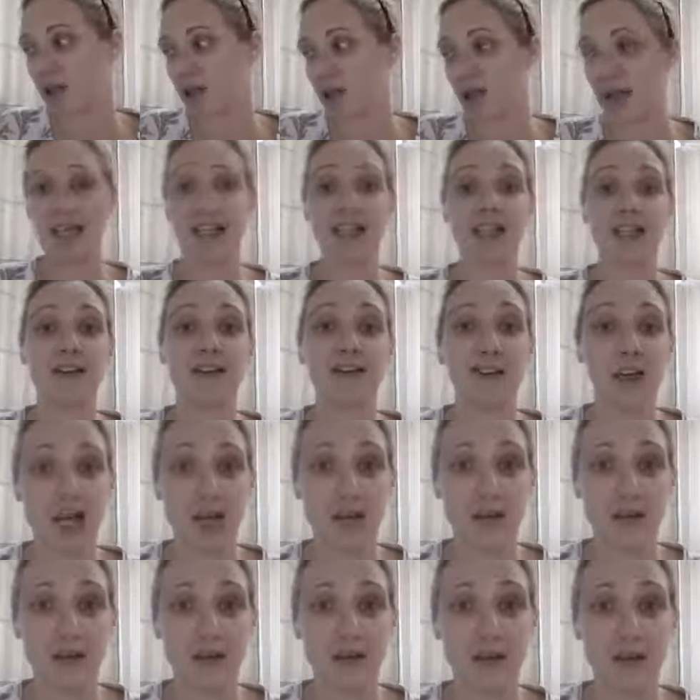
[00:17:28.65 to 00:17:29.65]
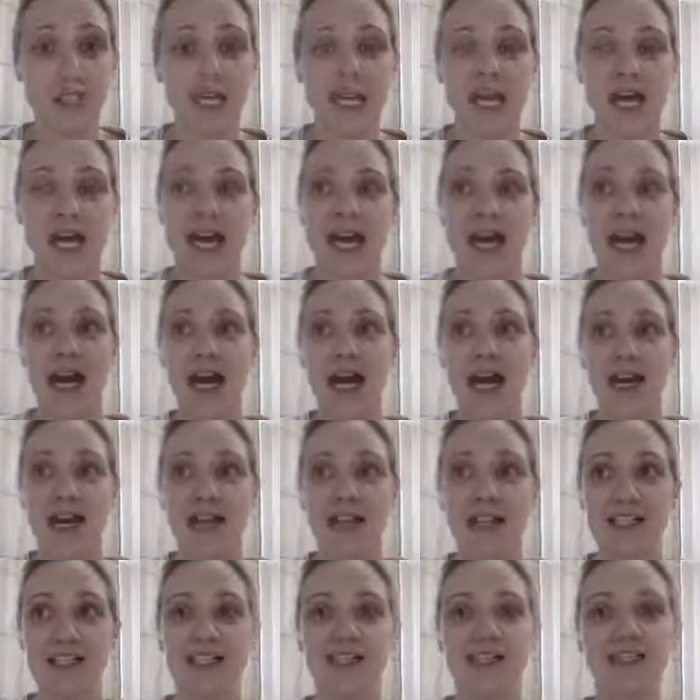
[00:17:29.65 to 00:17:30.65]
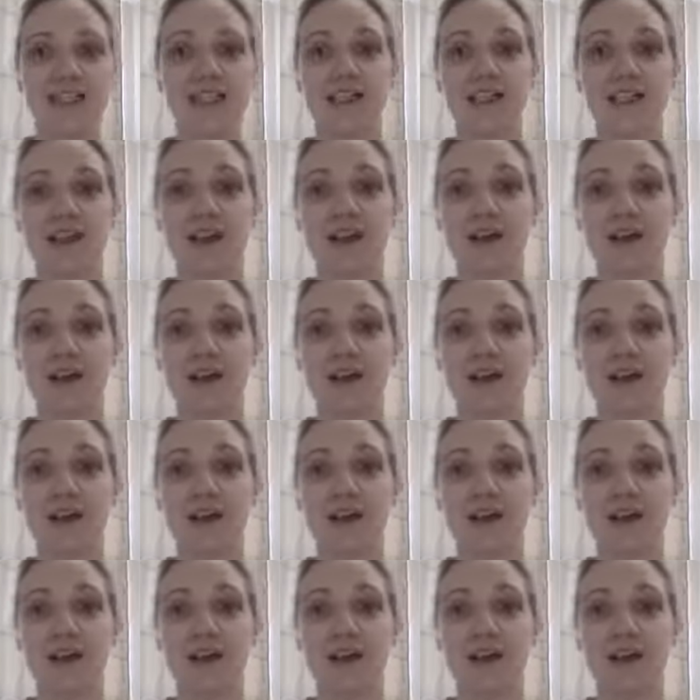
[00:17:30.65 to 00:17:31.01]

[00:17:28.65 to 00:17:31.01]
any given adult has